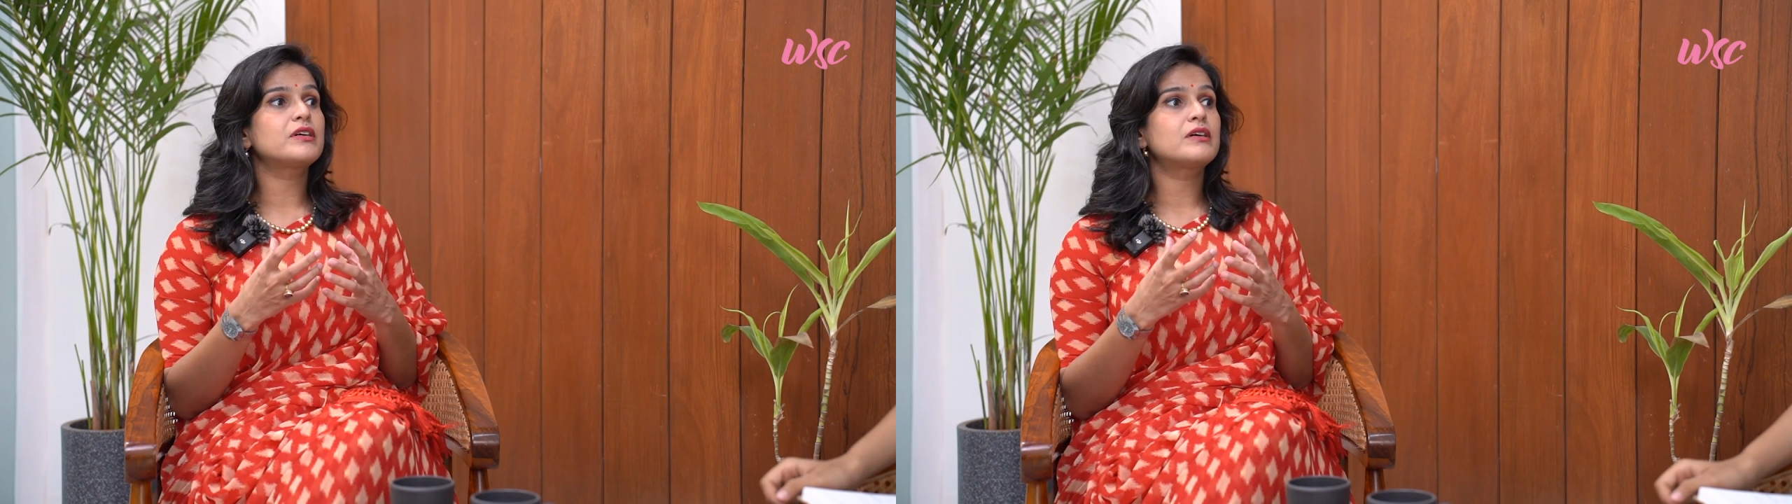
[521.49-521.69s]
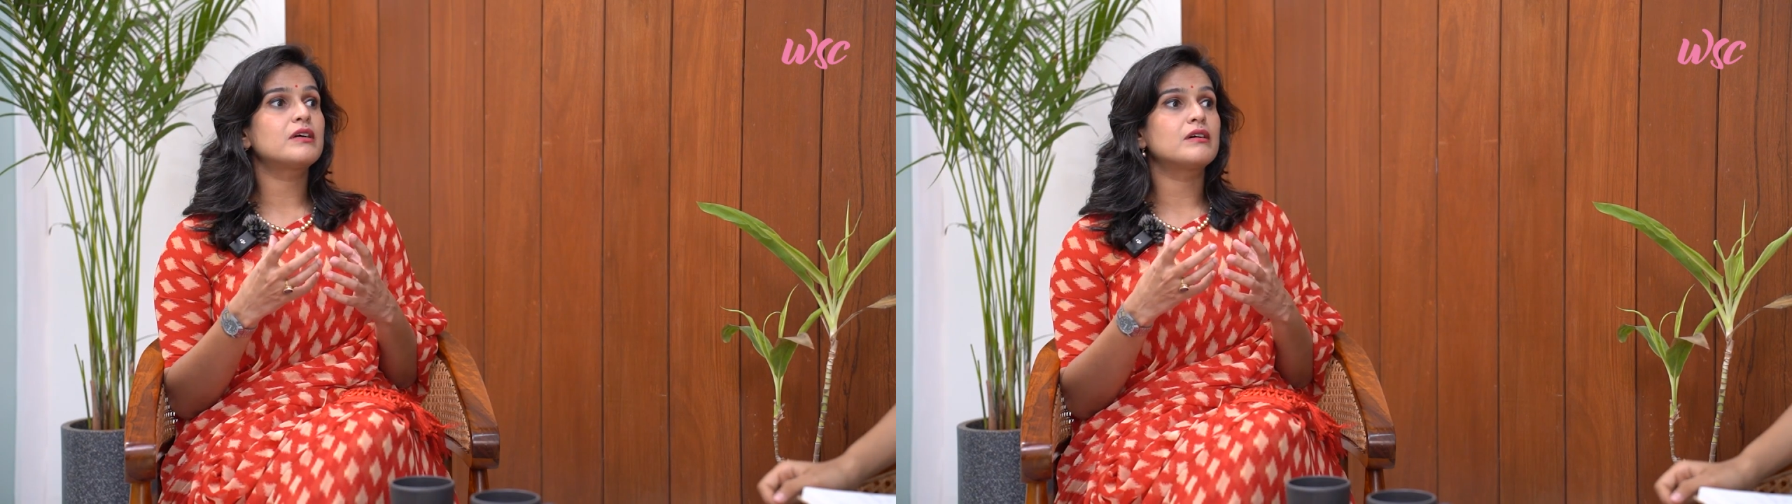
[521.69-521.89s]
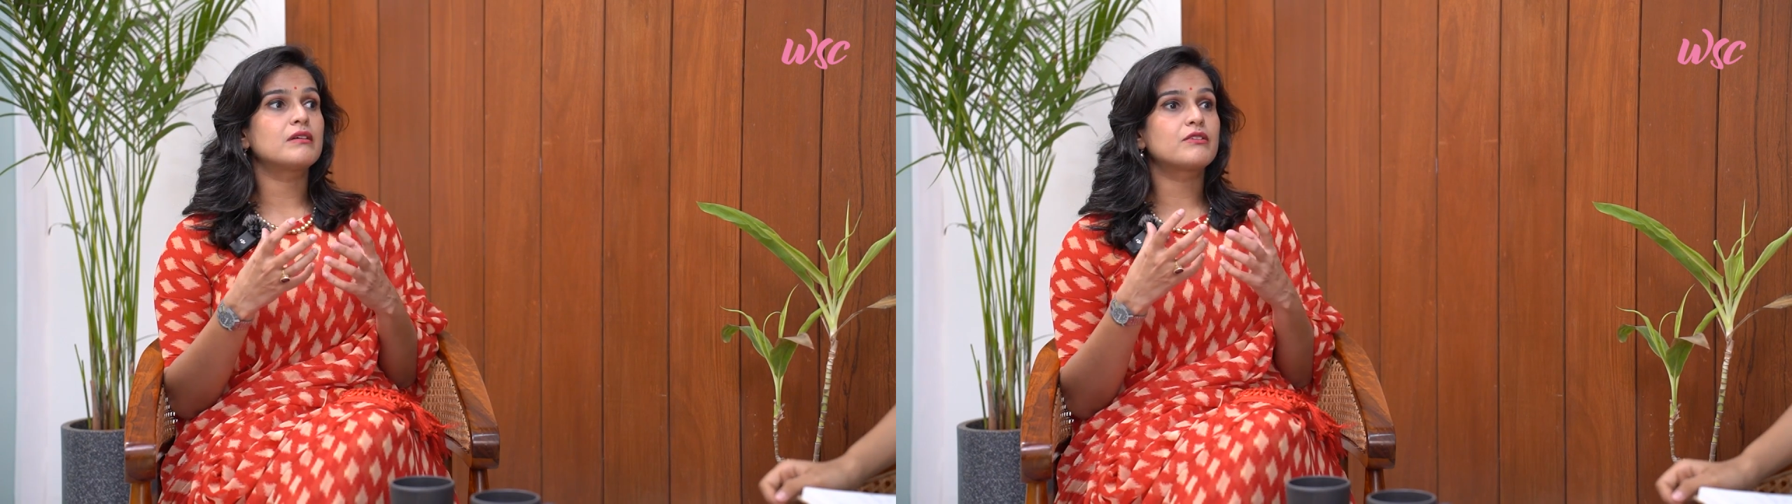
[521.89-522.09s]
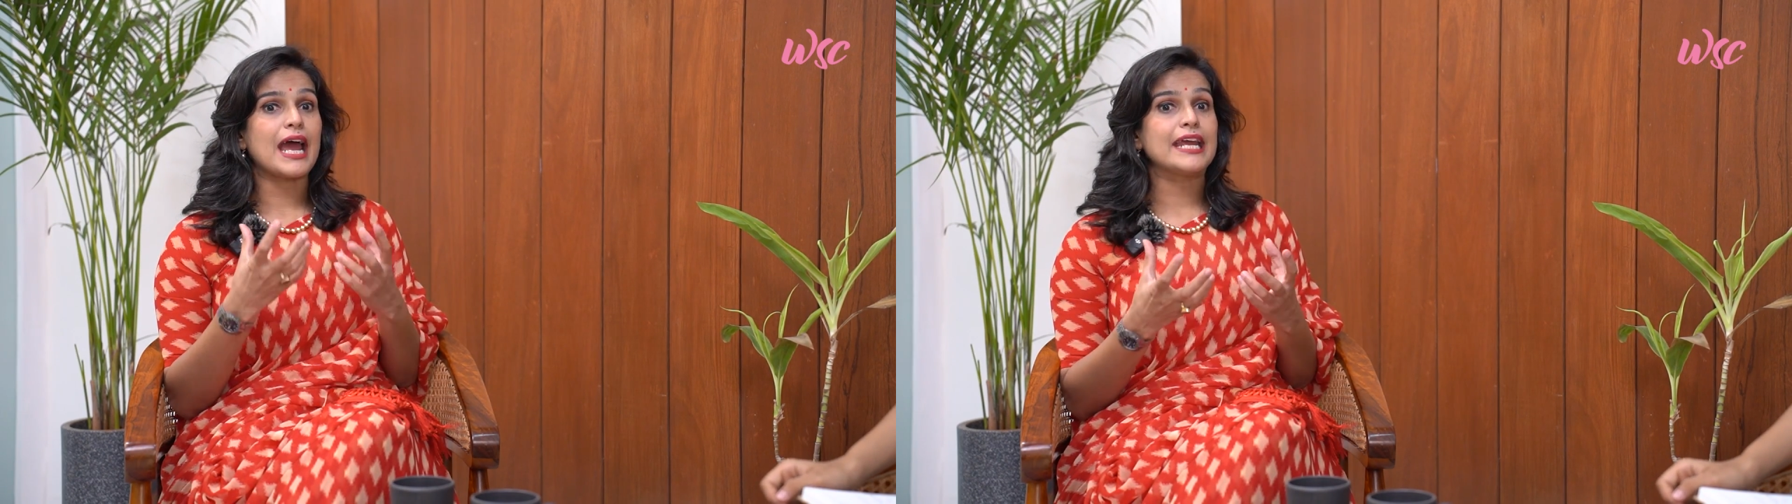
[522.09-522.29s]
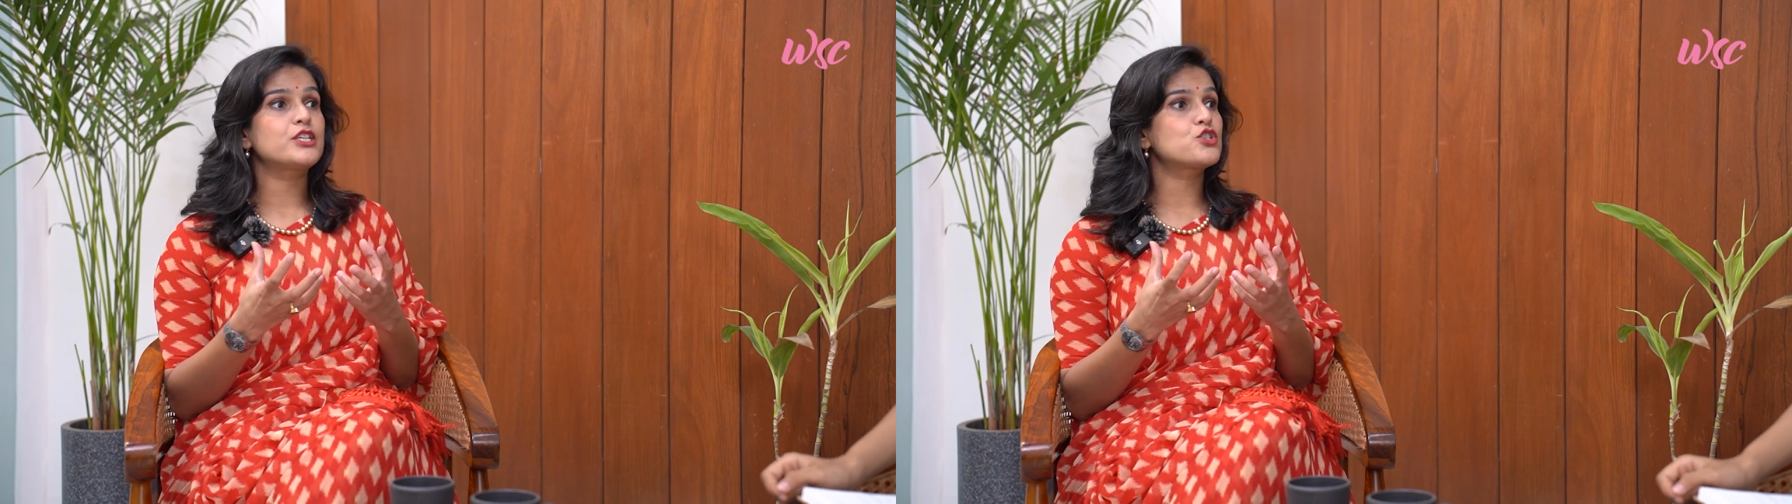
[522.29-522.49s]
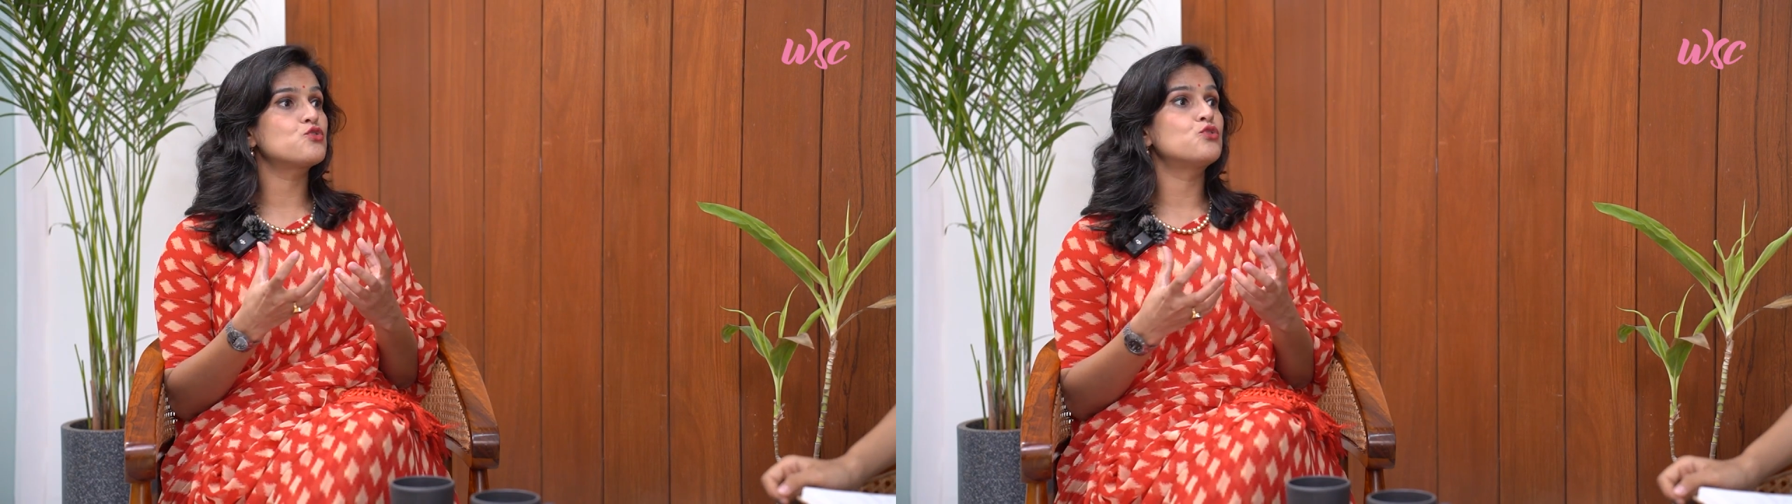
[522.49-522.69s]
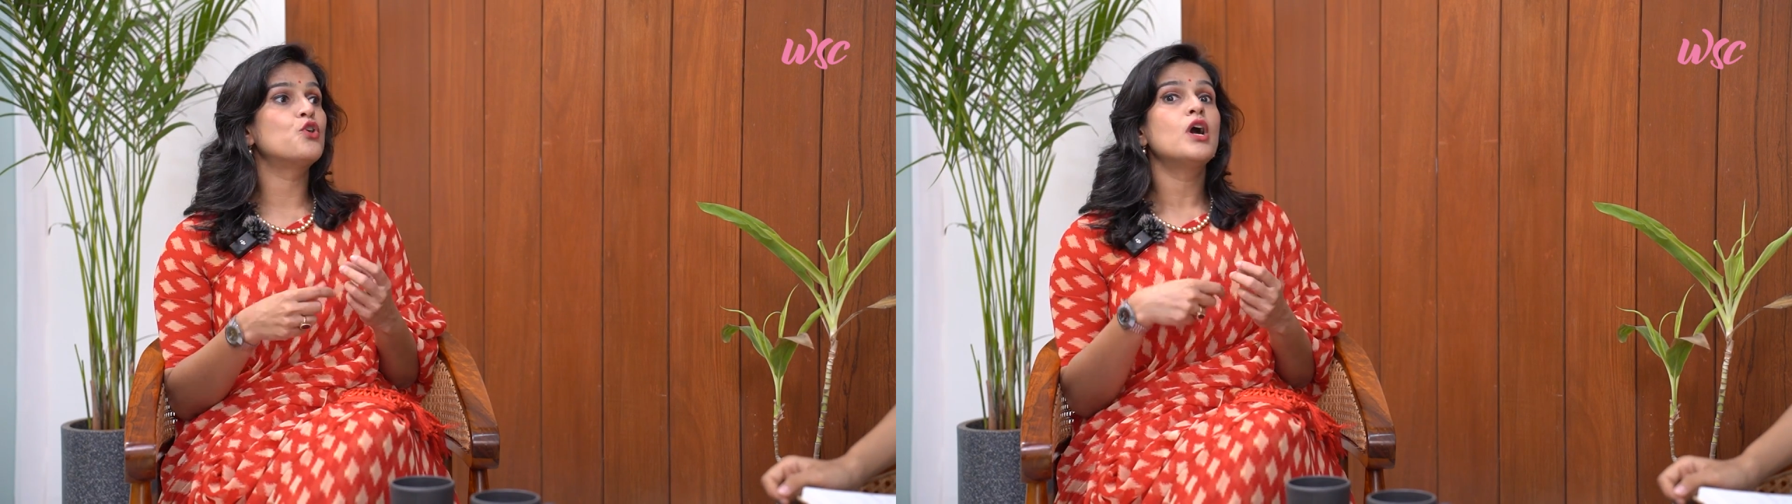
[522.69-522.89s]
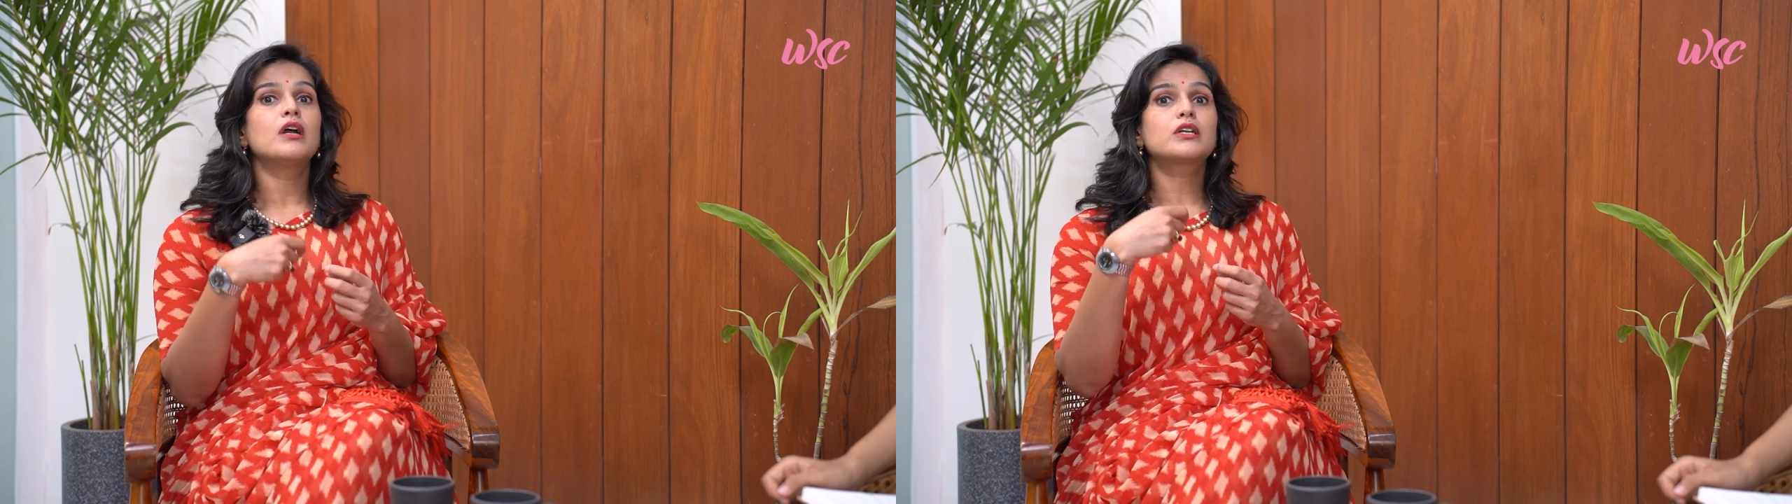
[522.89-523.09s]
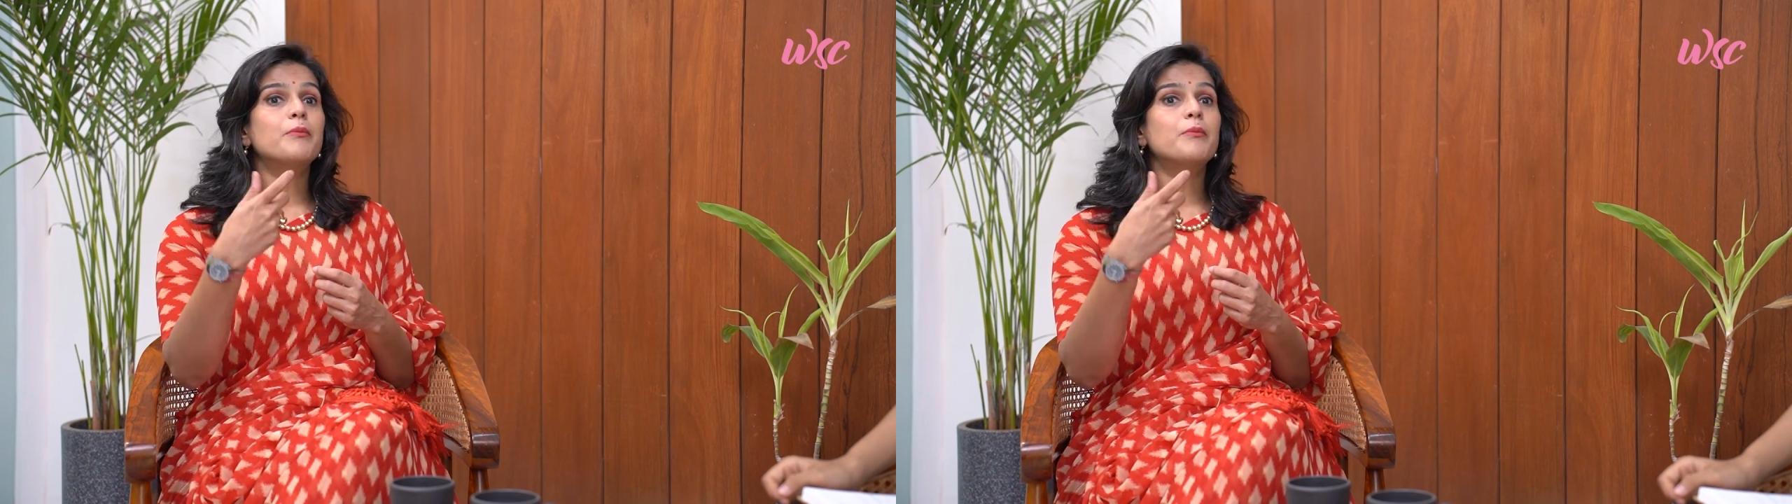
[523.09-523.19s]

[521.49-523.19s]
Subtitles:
the rights to